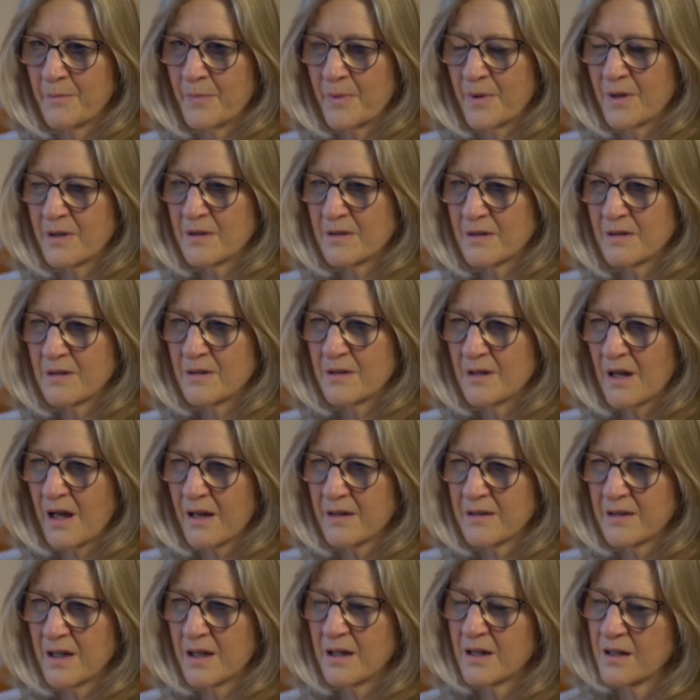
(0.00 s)
But I
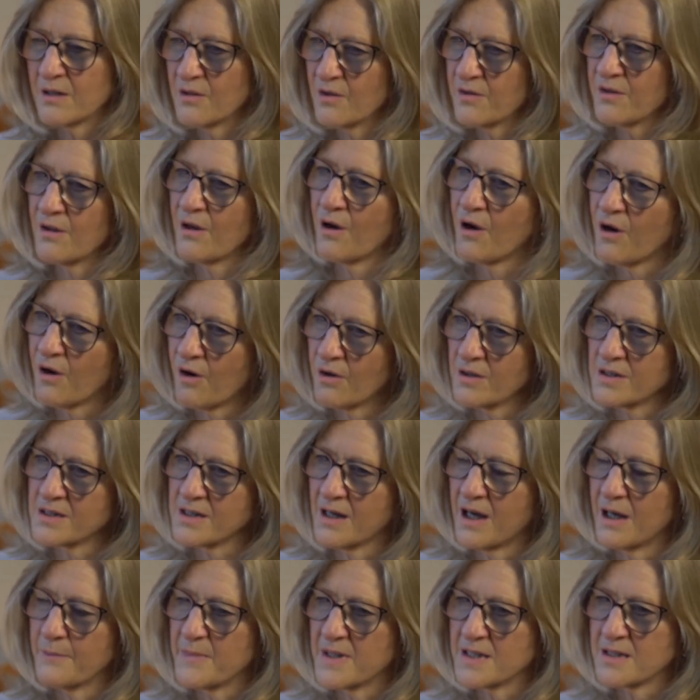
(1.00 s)
think another hard
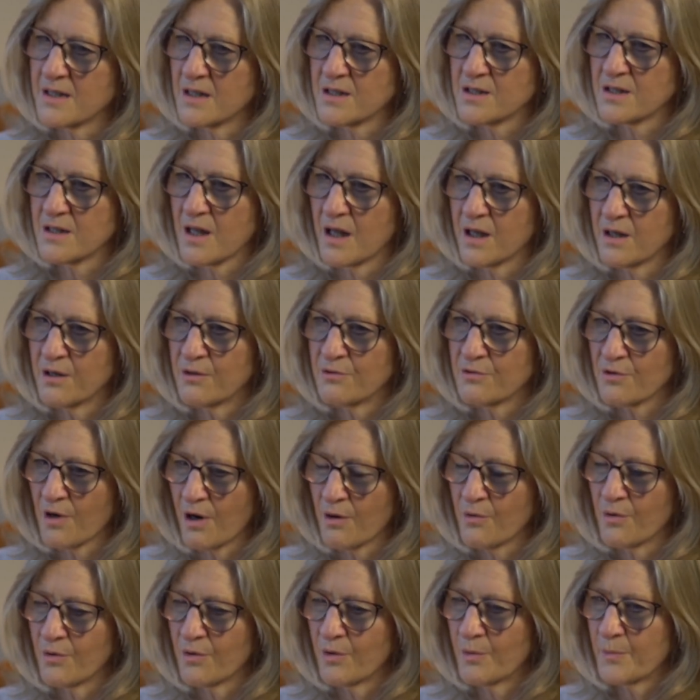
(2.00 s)
time is as they
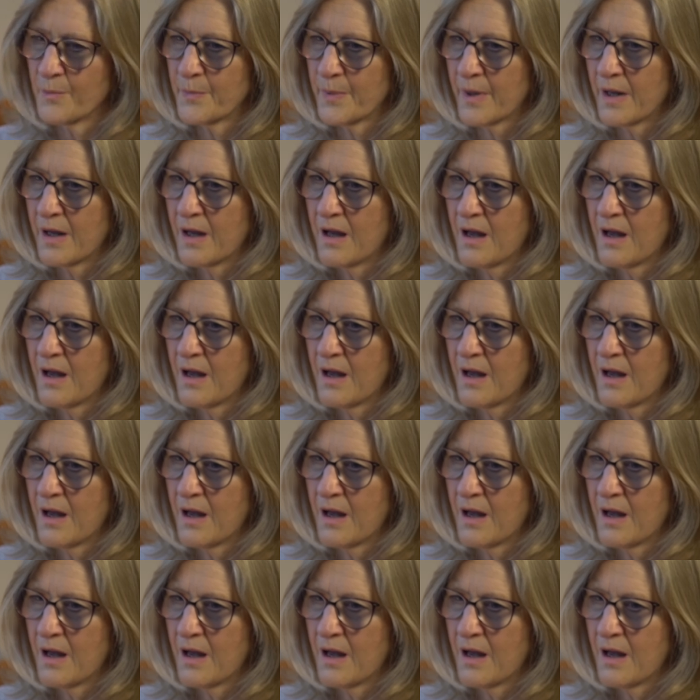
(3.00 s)
grow up